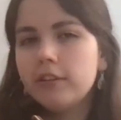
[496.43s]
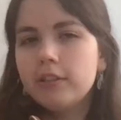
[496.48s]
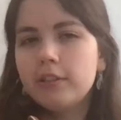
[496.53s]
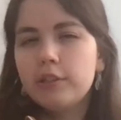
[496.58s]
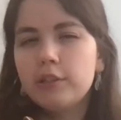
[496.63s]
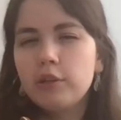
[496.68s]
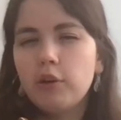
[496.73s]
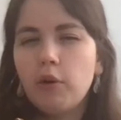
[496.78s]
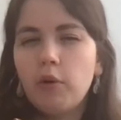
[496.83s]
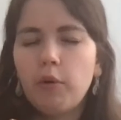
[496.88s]

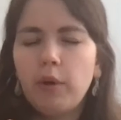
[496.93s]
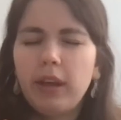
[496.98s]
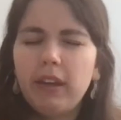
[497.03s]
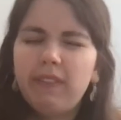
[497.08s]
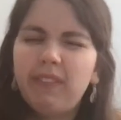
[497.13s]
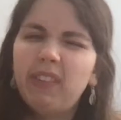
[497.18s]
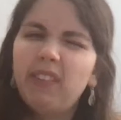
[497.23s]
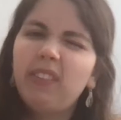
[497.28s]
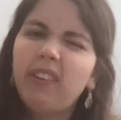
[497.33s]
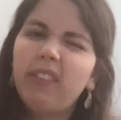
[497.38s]
So
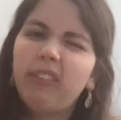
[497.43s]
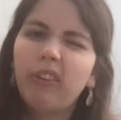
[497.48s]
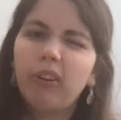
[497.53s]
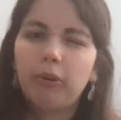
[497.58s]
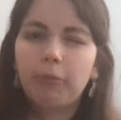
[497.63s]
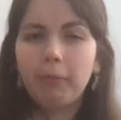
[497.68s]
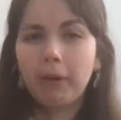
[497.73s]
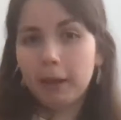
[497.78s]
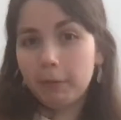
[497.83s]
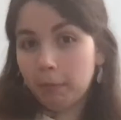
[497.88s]
if you've ever
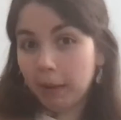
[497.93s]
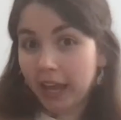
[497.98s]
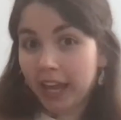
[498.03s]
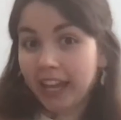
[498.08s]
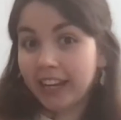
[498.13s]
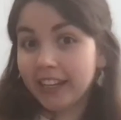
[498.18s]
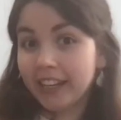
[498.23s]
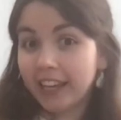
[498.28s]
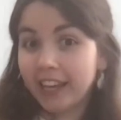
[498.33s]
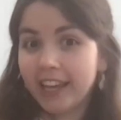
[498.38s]
made
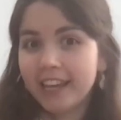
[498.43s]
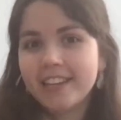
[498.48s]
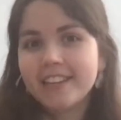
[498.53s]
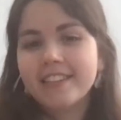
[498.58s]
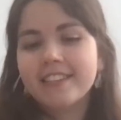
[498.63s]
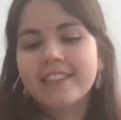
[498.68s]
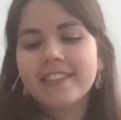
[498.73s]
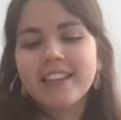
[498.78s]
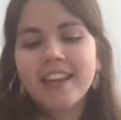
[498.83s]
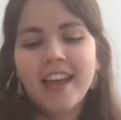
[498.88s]

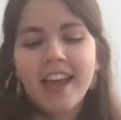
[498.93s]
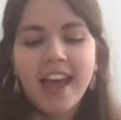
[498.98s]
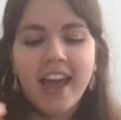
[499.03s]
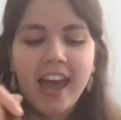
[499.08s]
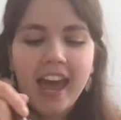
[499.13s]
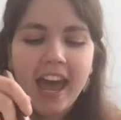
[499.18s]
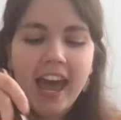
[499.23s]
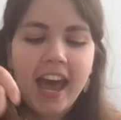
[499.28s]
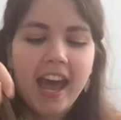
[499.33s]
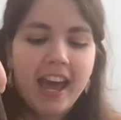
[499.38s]
pancakes,
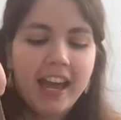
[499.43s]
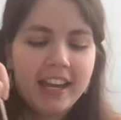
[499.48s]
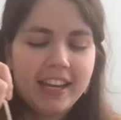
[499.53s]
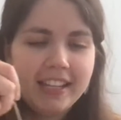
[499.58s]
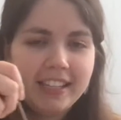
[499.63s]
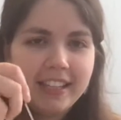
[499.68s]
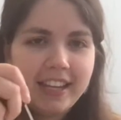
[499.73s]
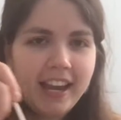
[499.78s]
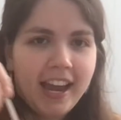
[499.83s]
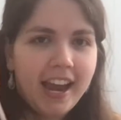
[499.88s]
it
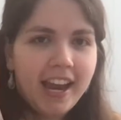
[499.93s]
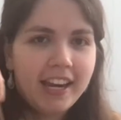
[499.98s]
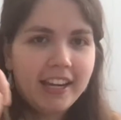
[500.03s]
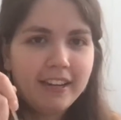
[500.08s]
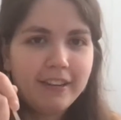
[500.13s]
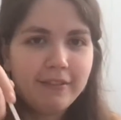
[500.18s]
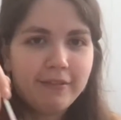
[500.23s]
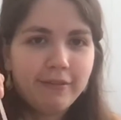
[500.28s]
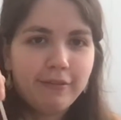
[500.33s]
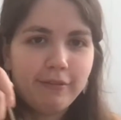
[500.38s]
kind
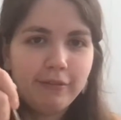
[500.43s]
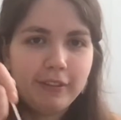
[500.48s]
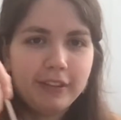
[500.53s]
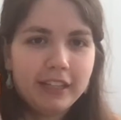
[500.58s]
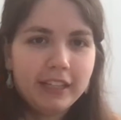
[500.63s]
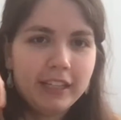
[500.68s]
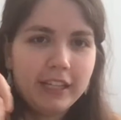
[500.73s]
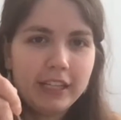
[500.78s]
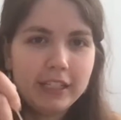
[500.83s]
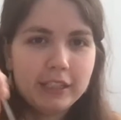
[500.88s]
of
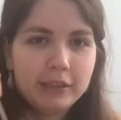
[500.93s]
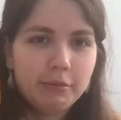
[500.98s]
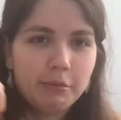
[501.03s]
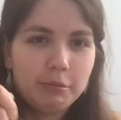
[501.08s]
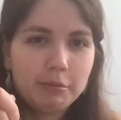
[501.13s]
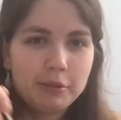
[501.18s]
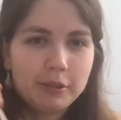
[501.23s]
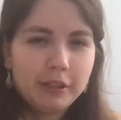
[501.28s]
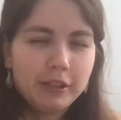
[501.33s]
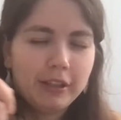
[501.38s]
is
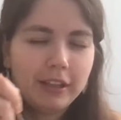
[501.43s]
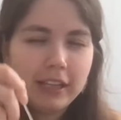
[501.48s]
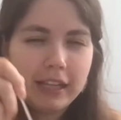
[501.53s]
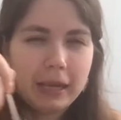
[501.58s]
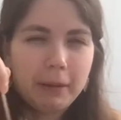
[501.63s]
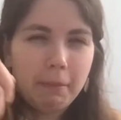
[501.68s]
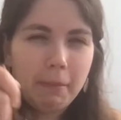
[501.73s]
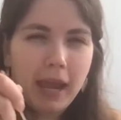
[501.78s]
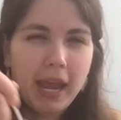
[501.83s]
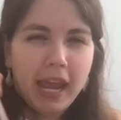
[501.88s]
supposed to look
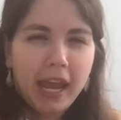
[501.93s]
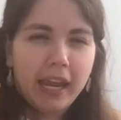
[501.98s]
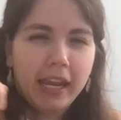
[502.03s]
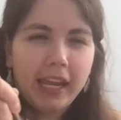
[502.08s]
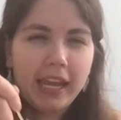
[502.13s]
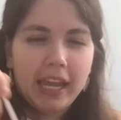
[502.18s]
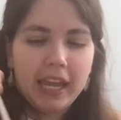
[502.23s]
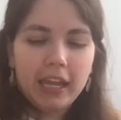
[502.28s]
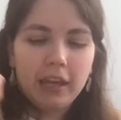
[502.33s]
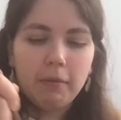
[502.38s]
like
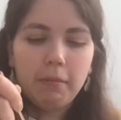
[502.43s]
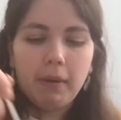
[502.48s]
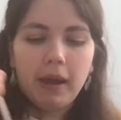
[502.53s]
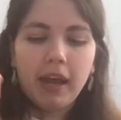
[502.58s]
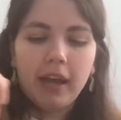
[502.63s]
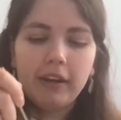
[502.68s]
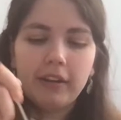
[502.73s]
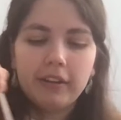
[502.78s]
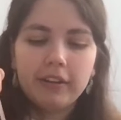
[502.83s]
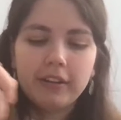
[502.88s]
pancake
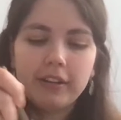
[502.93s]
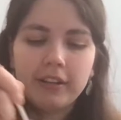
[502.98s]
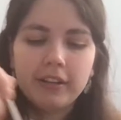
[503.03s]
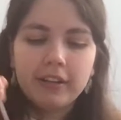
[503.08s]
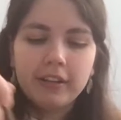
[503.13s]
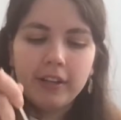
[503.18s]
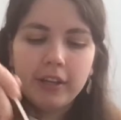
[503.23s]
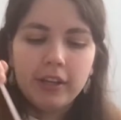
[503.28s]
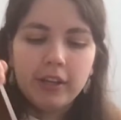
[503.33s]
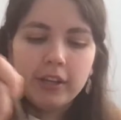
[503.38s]
batter.
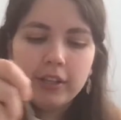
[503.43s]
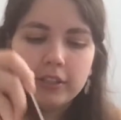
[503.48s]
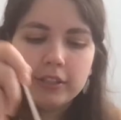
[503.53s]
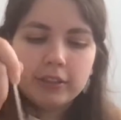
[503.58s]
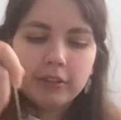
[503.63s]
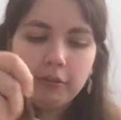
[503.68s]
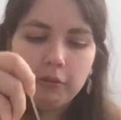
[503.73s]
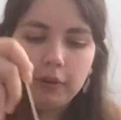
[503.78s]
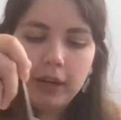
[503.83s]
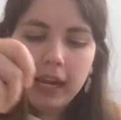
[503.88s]
So
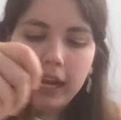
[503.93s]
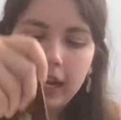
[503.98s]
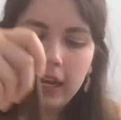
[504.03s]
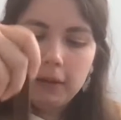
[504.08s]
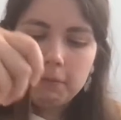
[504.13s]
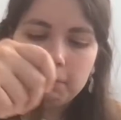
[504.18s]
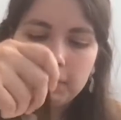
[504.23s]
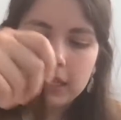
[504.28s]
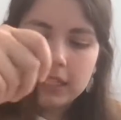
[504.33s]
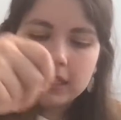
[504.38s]
go ahead
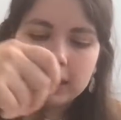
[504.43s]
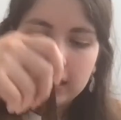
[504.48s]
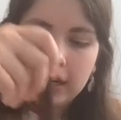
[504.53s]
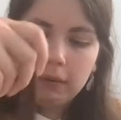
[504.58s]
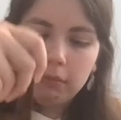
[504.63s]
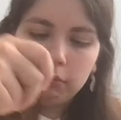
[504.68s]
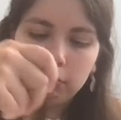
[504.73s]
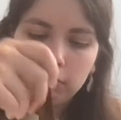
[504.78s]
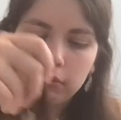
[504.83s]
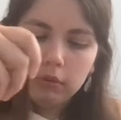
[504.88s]
and mix it up
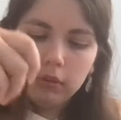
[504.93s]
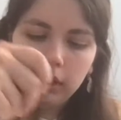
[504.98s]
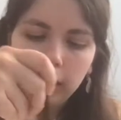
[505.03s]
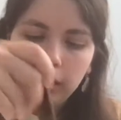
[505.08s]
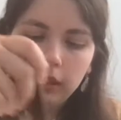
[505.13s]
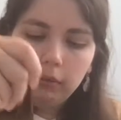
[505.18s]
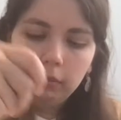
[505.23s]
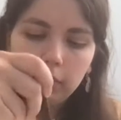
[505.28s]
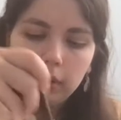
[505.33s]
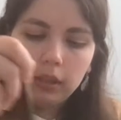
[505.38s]

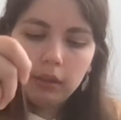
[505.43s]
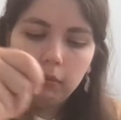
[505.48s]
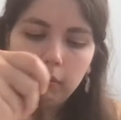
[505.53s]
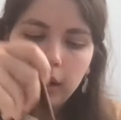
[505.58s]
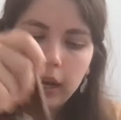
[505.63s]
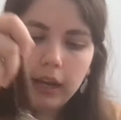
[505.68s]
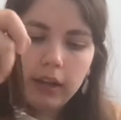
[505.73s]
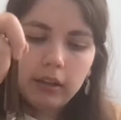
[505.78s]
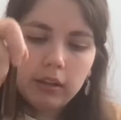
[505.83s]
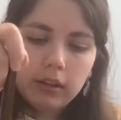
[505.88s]
really, really
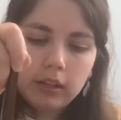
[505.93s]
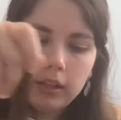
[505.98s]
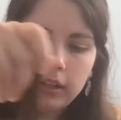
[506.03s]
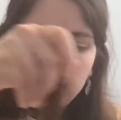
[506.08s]
well.